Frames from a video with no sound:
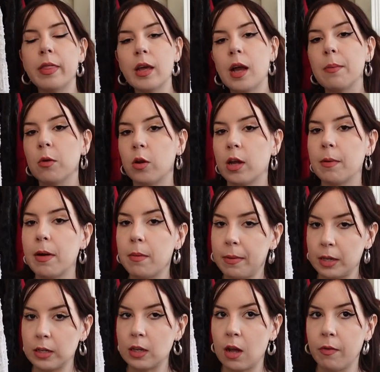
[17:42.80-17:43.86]
thing I'm learning about
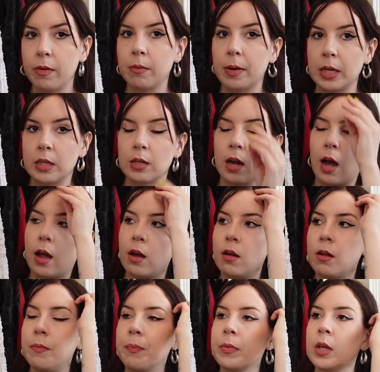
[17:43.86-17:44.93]
myself and my
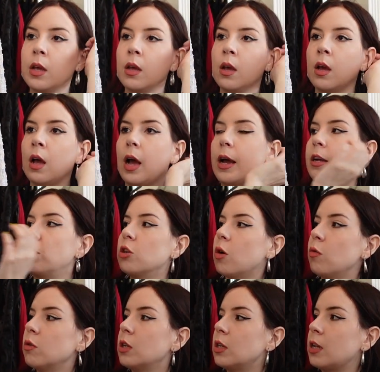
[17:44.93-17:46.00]
style, I
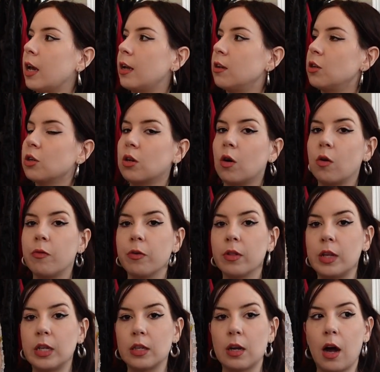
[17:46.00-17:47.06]
don't tend to go for
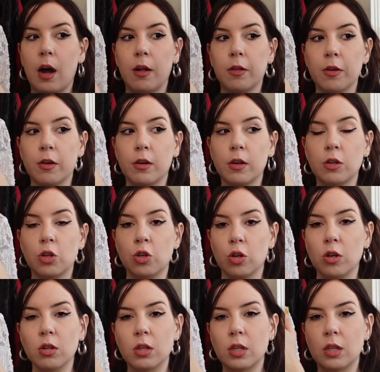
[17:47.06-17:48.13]
these collared
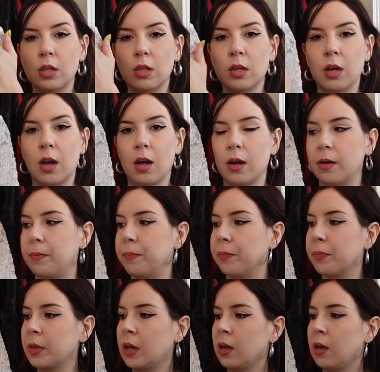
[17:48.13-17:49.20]
shirts.
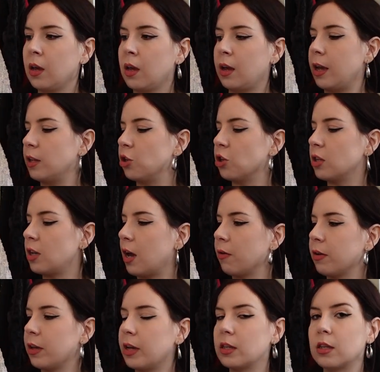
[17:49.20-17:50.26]
It's just not
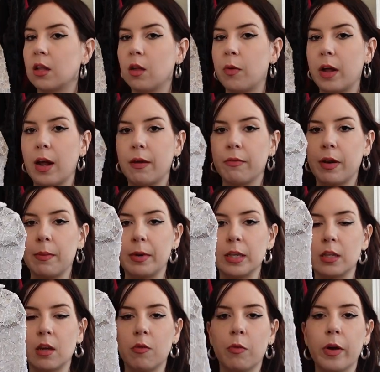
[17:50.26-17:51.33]
really a silhouette I find
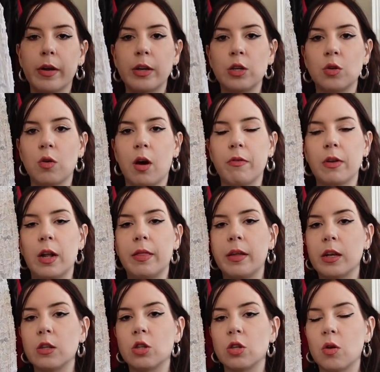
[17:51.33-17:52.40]
myself wearing too often. I think
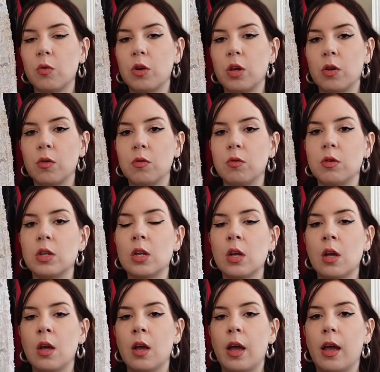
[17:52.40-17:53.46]
it's so cute.
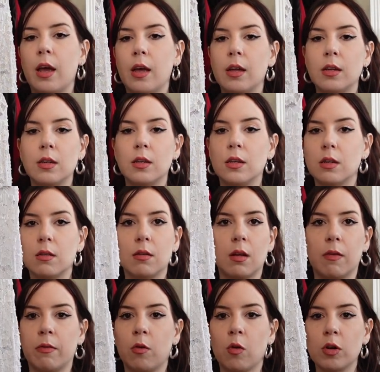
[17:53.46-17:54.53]
And
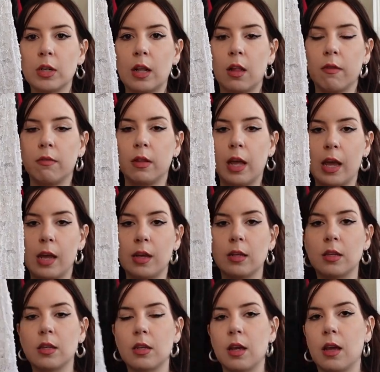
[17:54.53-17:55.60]
of course I love
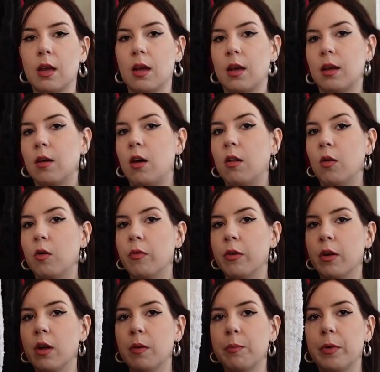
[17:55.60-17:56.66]
lace all
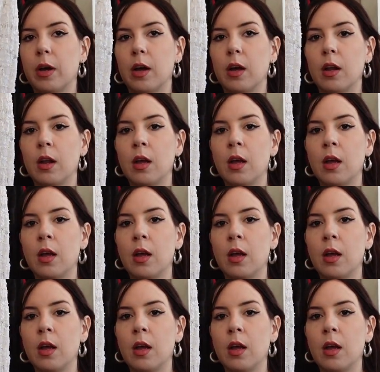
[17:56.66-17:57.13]
over, but